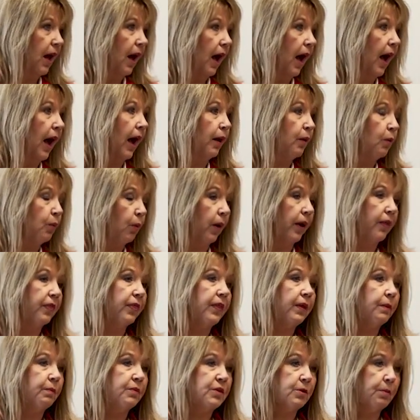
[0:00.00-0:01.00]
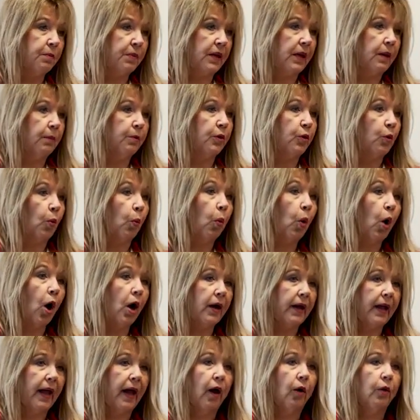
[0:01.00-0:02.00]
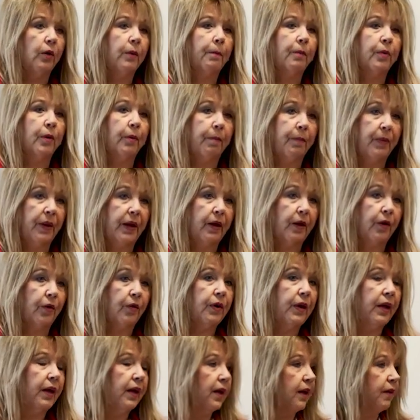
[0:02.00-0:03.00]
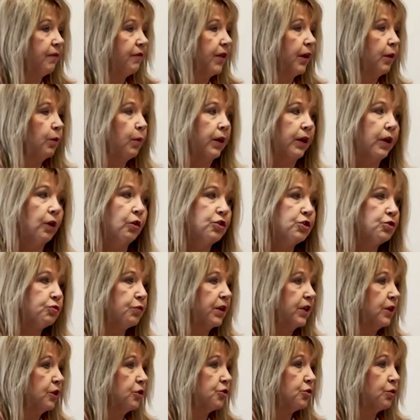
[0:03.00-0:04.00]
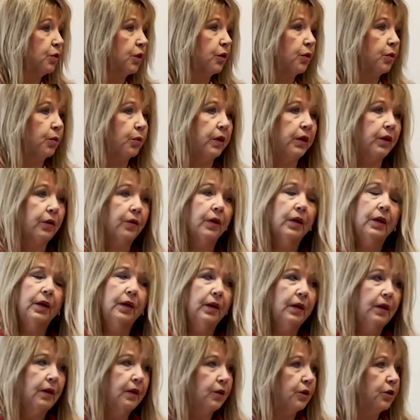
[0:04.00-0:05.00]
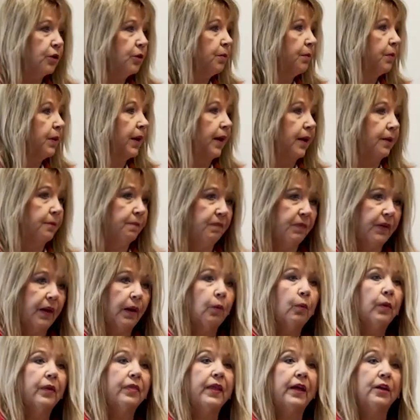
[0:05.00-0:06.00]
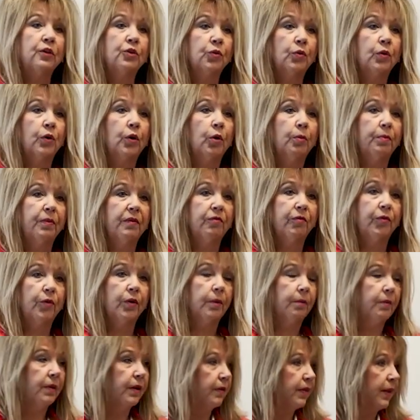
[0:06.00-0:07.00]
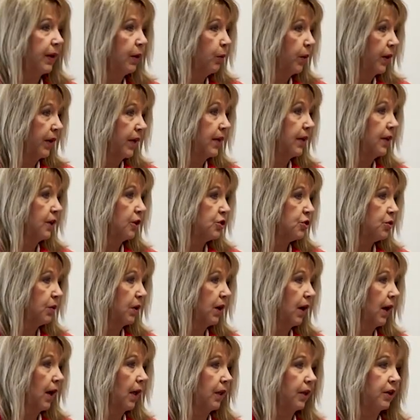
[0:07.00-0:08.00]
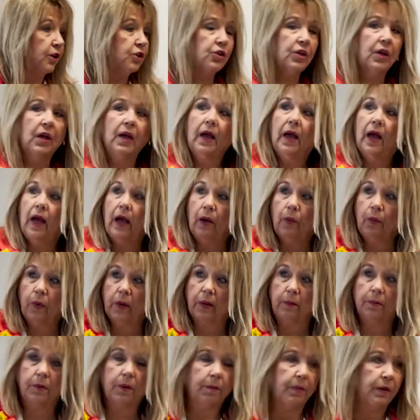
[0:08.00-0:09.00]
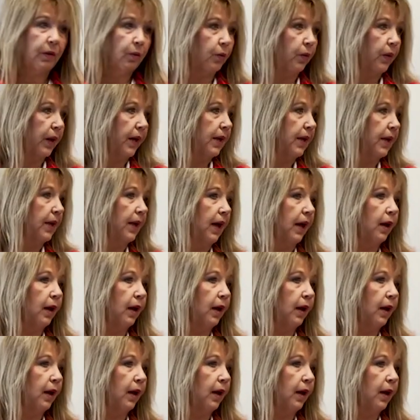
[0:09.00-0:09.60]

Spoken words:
I want them to be able to walk out prepared. If they want to go straight into a career, you bet. I want that door open for them. They want to get into a college, I want them to be ready.